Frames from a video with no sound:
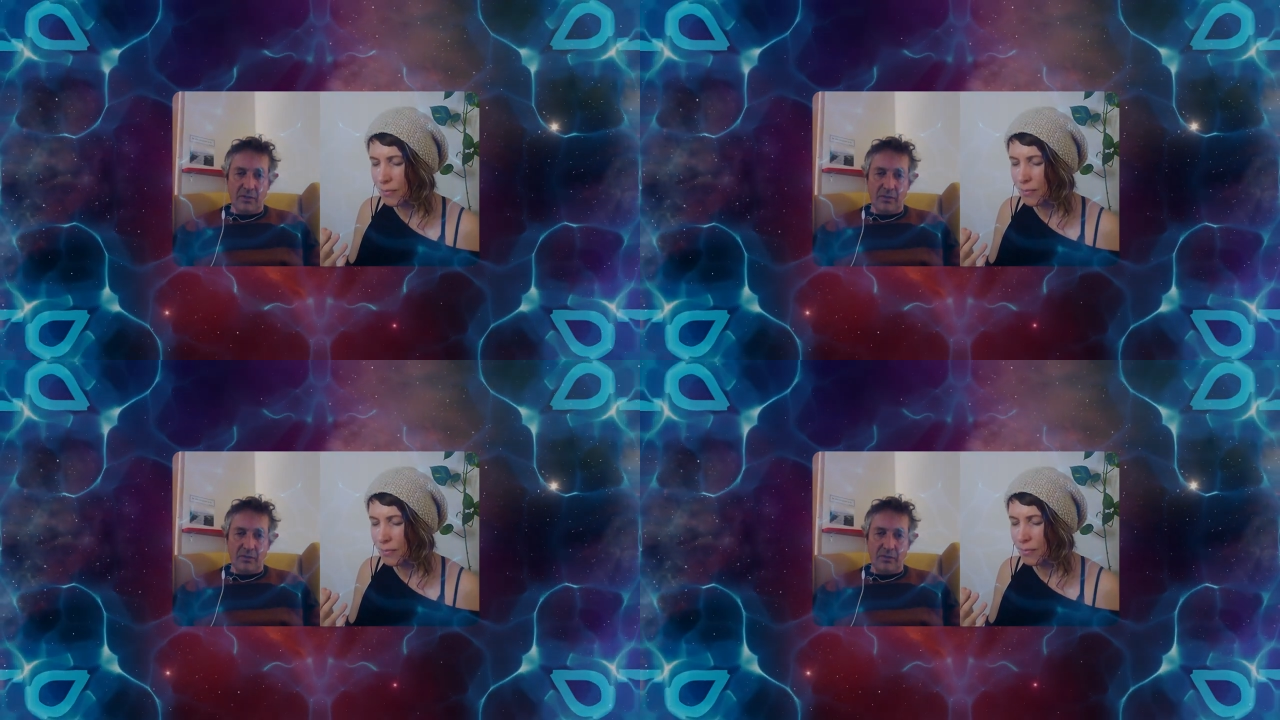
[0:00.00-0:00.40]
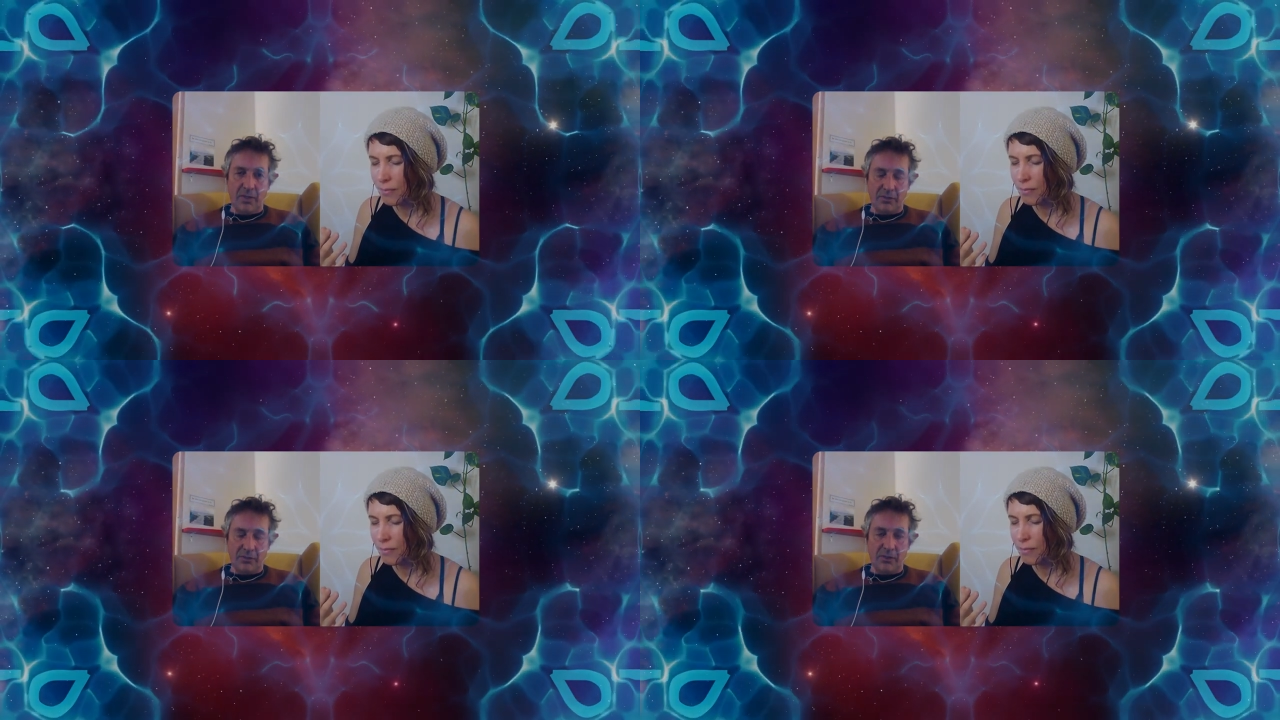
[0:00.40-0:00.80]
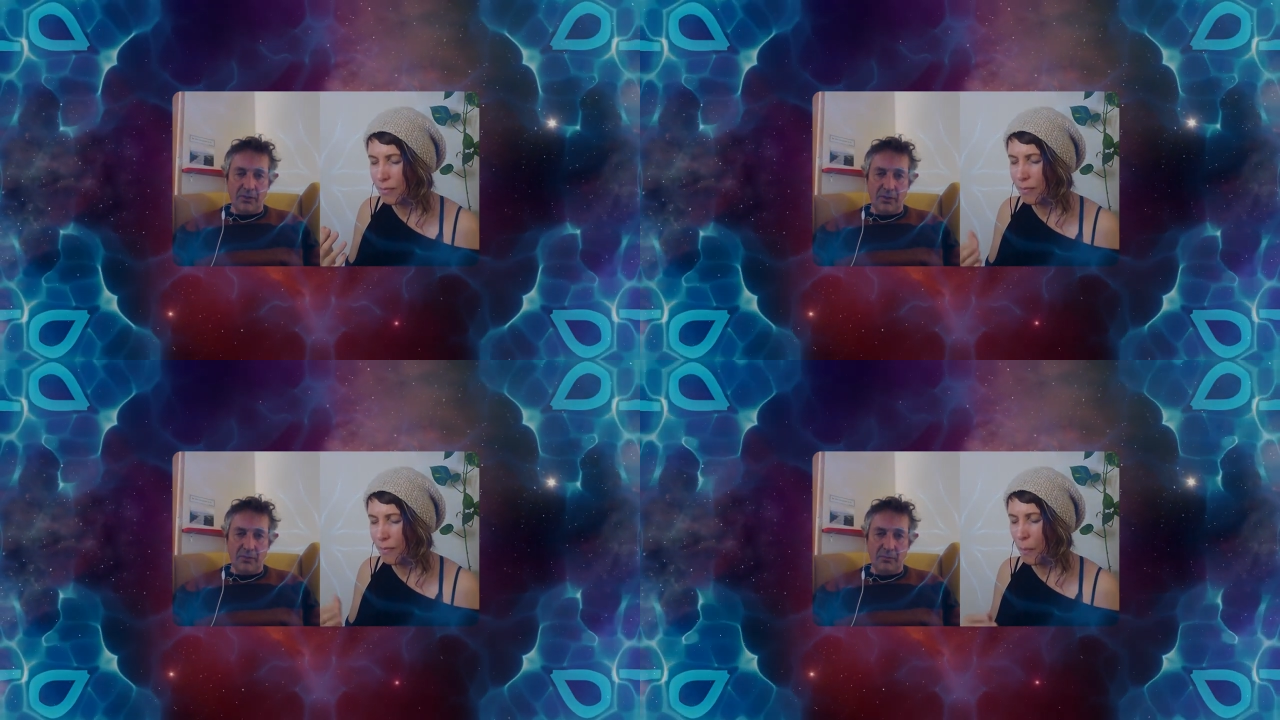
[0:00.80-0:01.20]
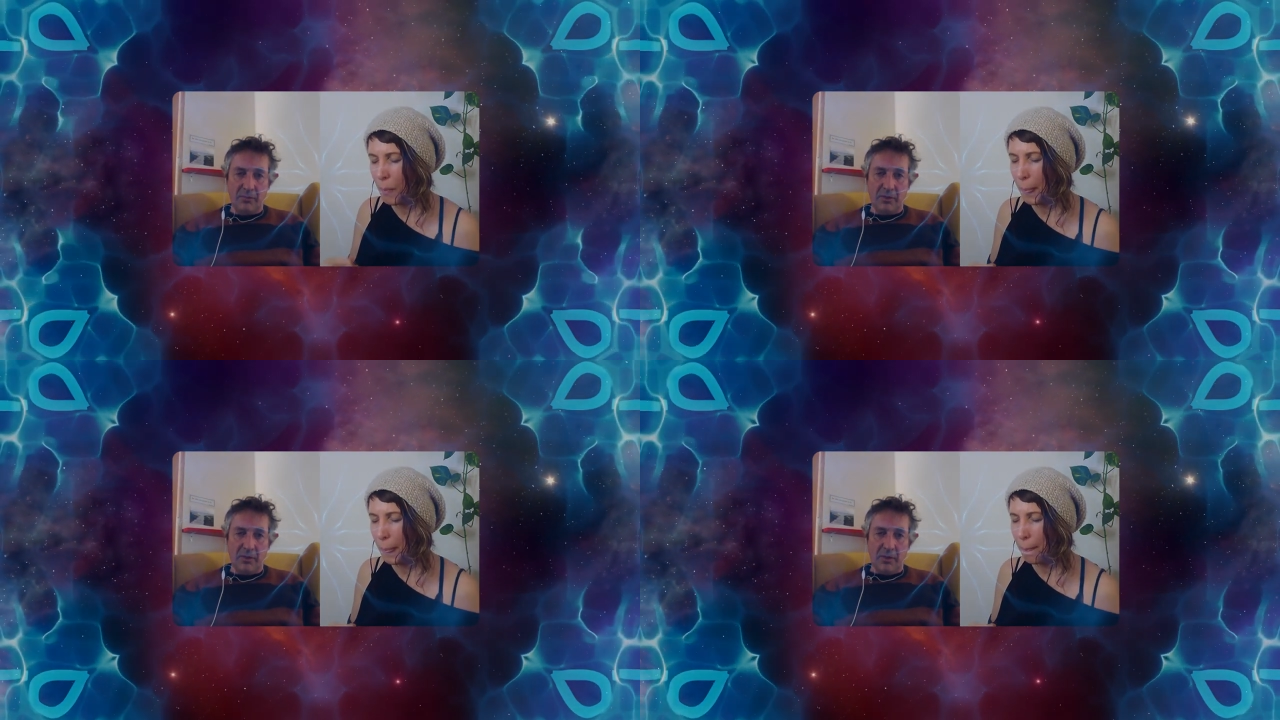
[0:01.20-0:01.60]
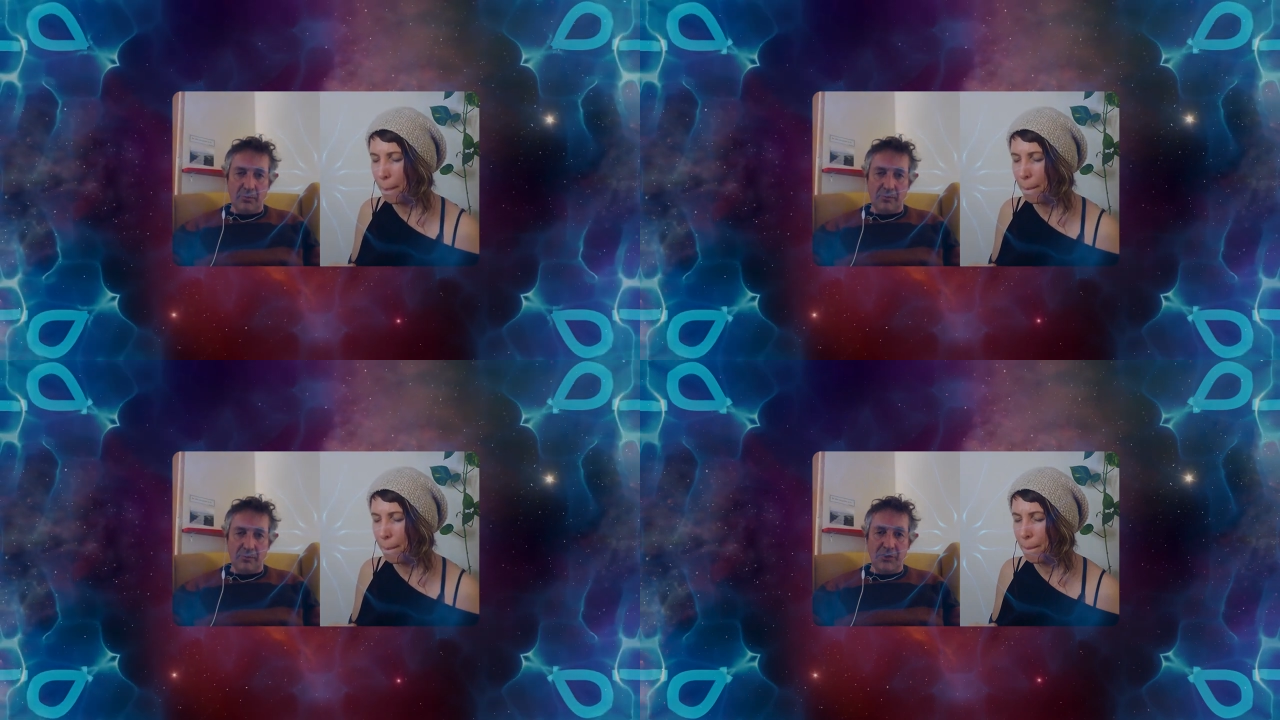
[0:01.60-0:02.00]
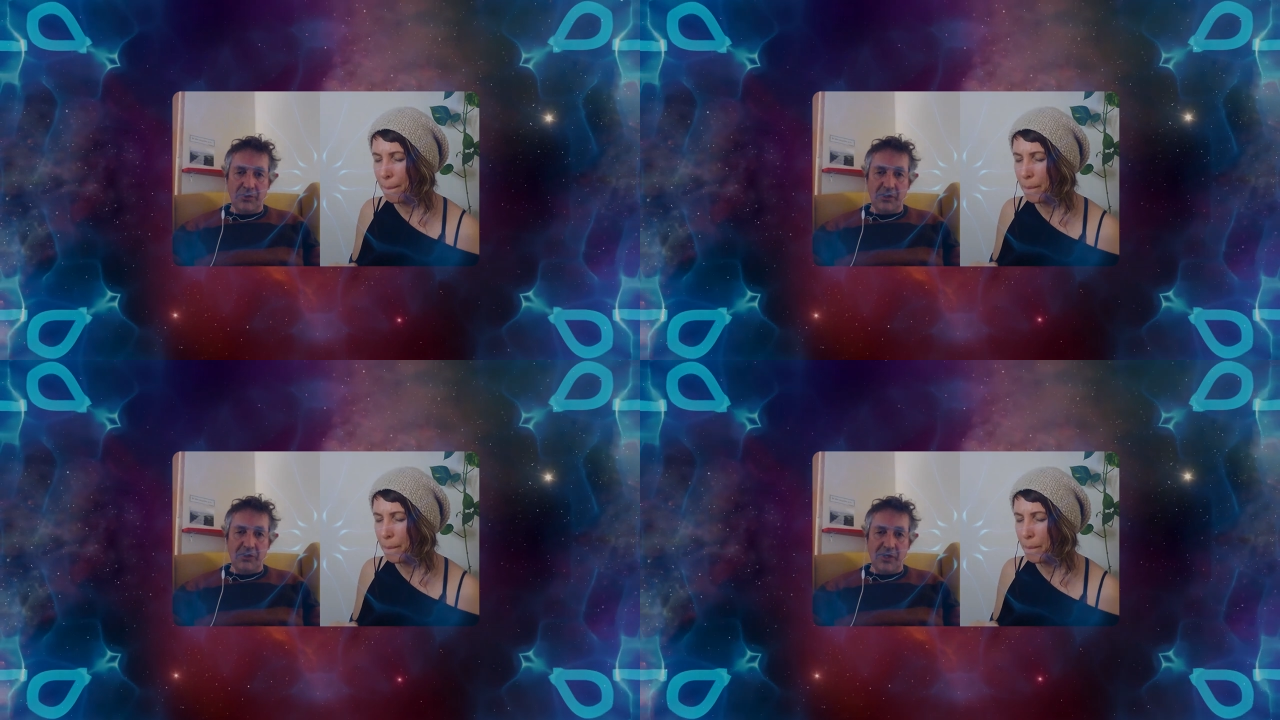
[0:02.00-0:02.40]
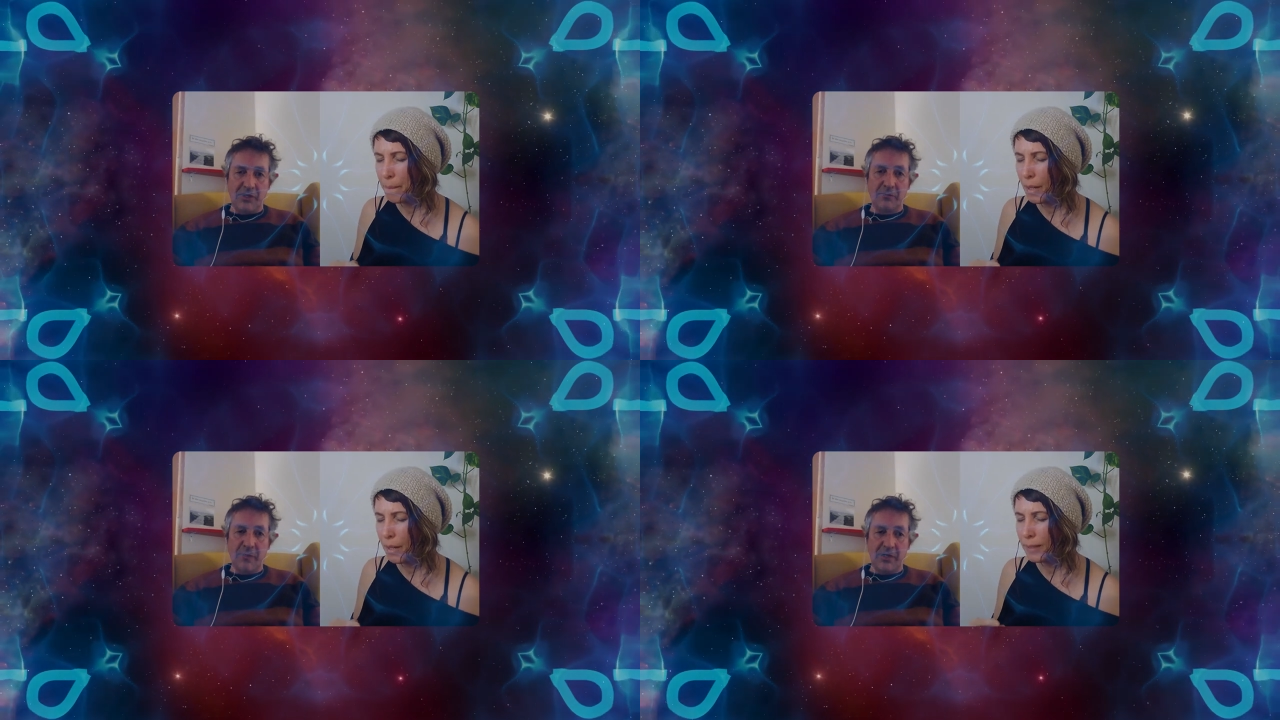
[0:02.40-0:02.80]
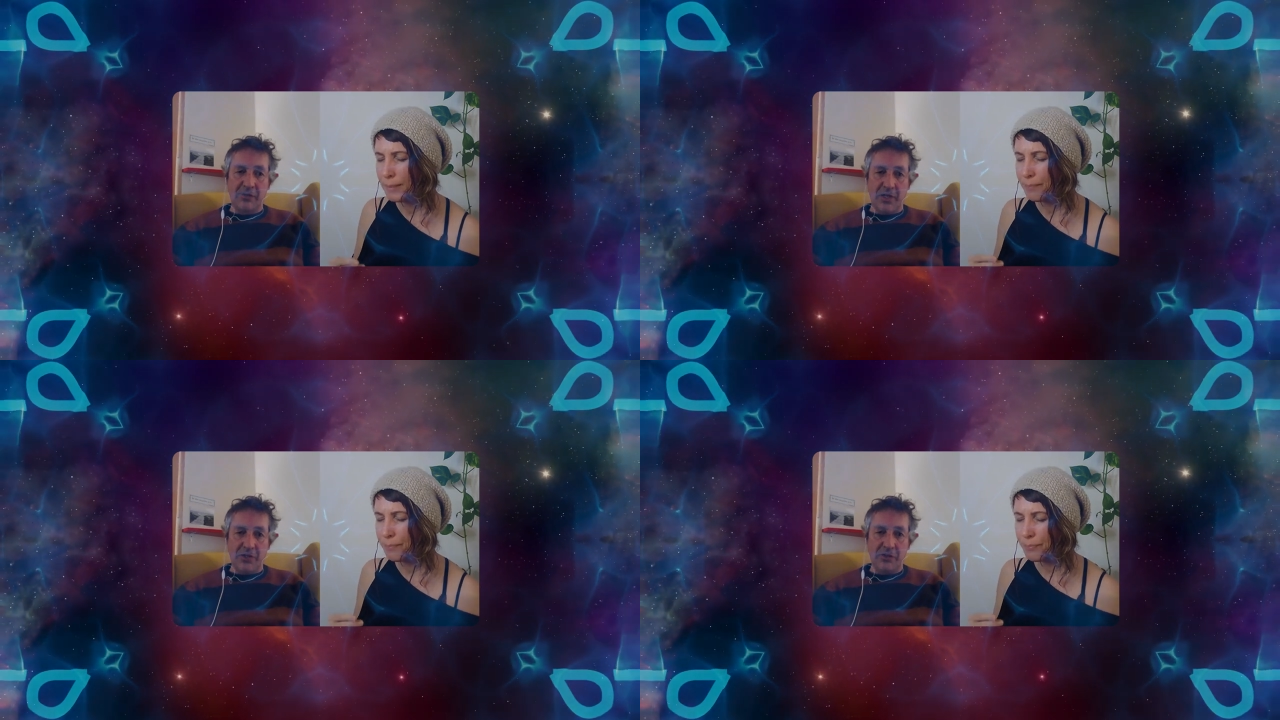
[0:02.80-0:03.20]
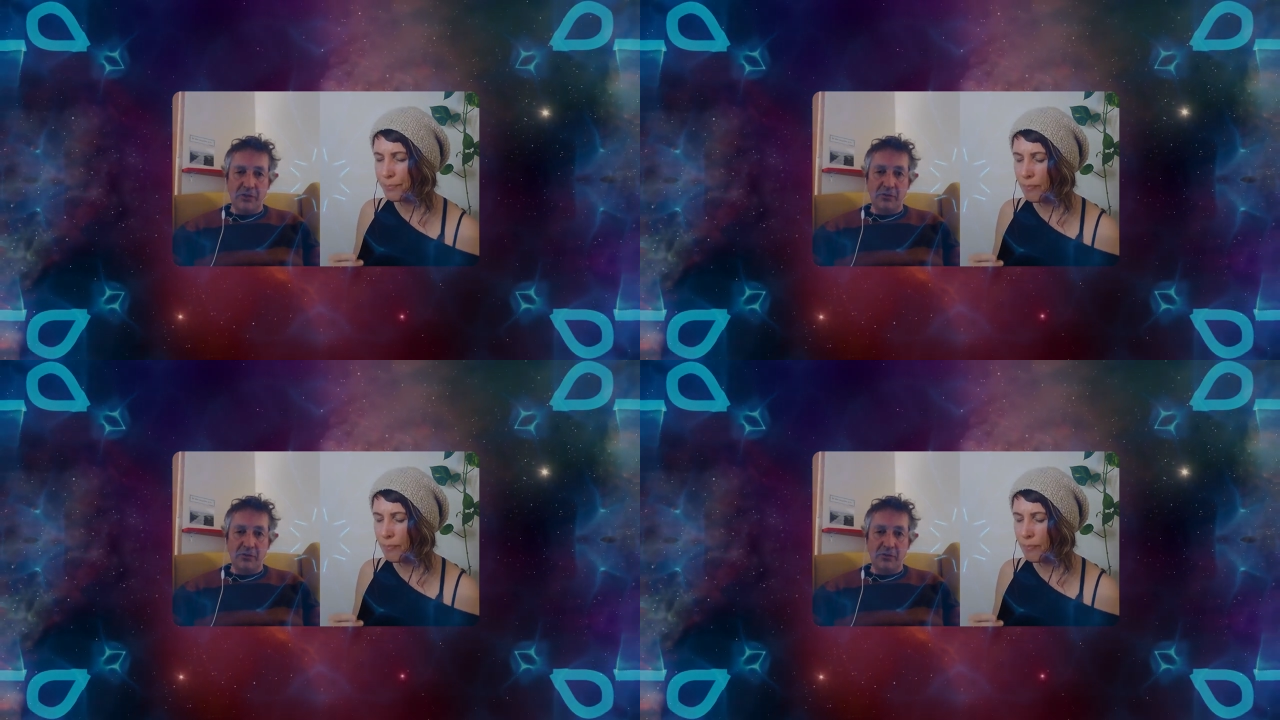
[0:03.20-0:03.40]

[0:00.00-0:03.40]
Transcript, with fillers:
Speaker 1: Yes, I see. But in a state of meditation,